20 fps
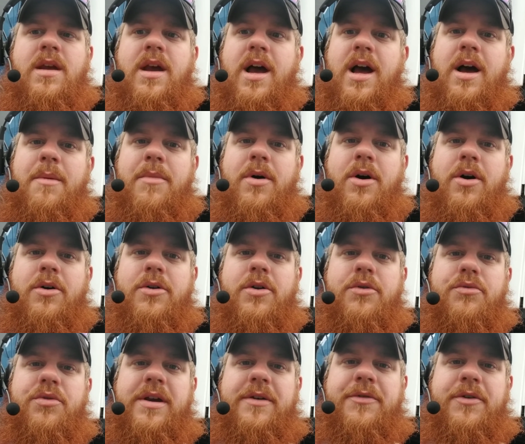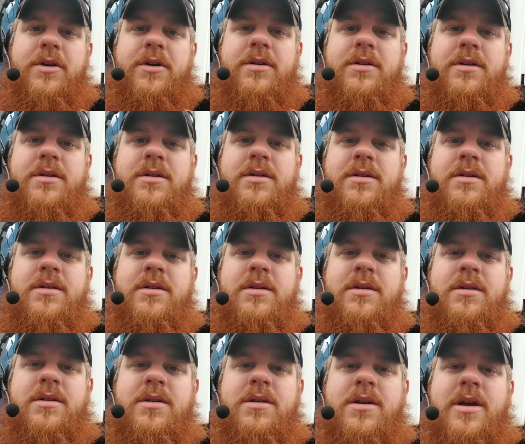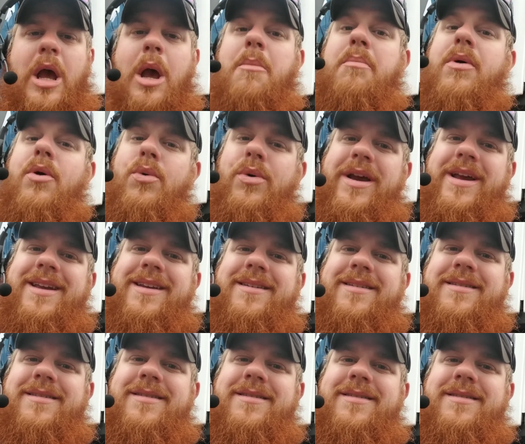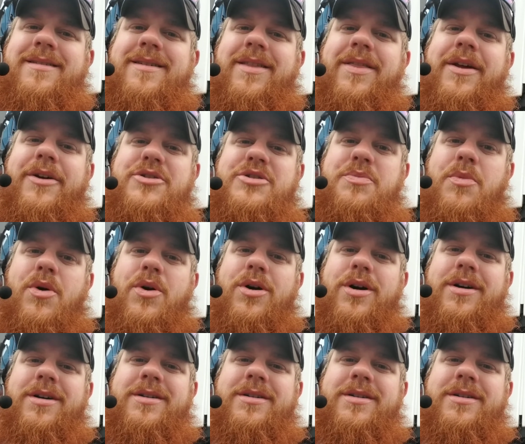I'm hauling a reefer? But wait, there's more.